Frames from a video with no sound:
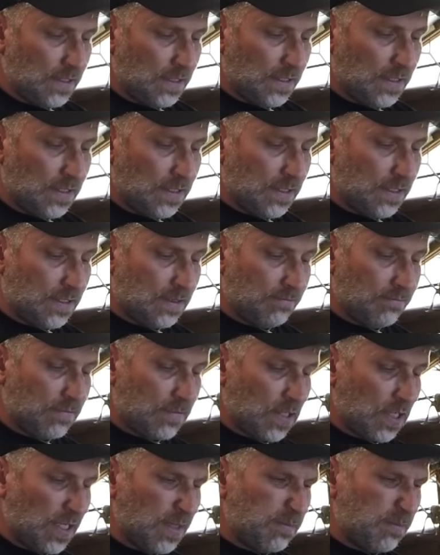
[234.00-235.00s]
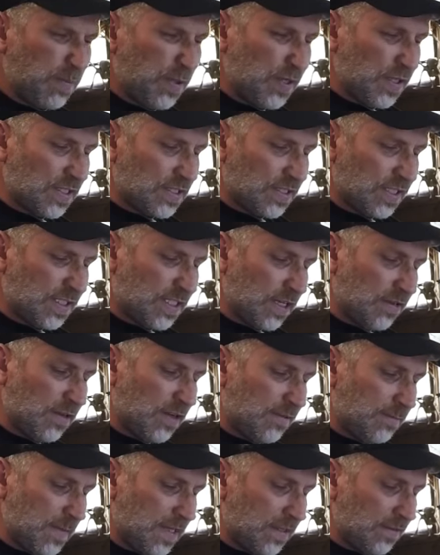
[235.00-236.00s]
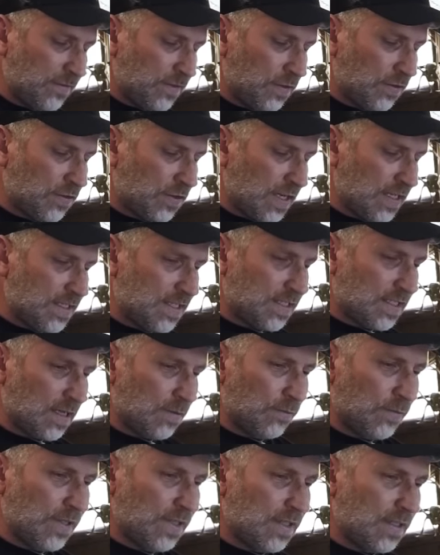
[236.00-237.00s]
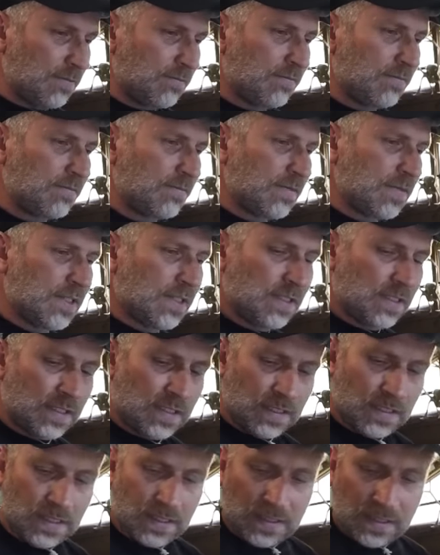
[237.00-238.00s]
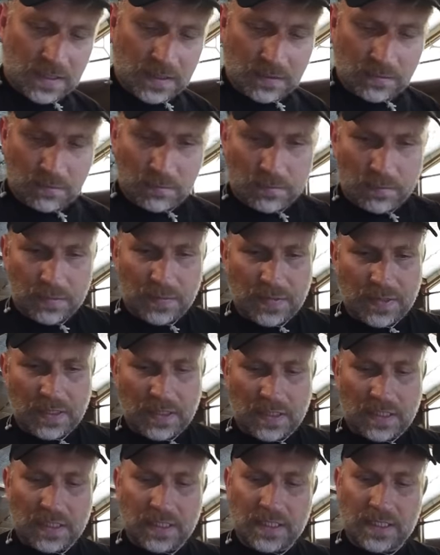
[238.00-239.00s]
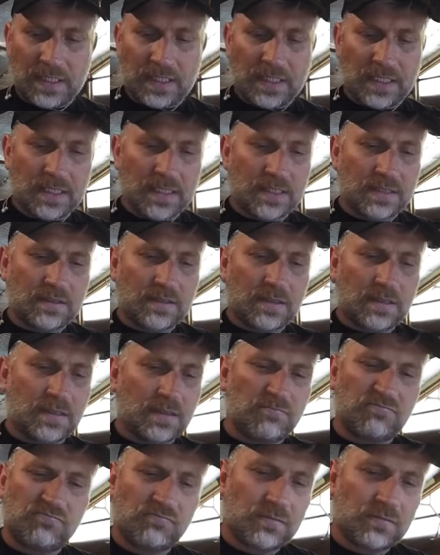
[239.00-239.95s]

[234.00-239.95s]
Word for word: Um, I personally don't. I've made a few traces up with them, but I uh,